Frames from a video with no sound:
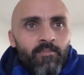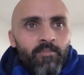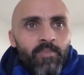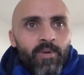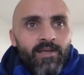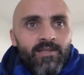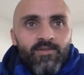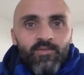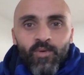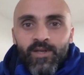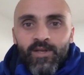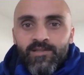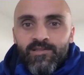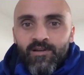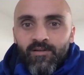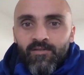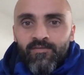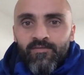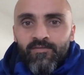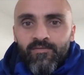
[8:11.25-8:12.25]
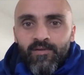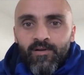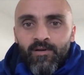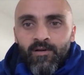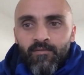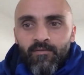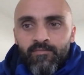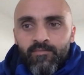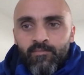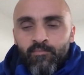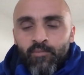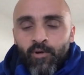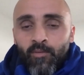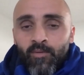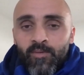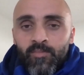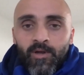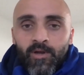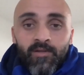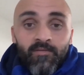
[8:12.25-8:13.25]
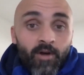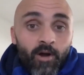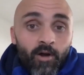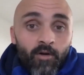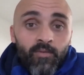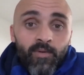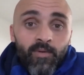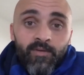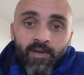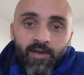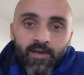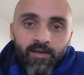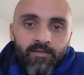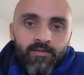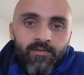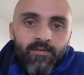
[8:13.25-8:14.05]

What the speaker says: best wins I've probably been involved with, Heath.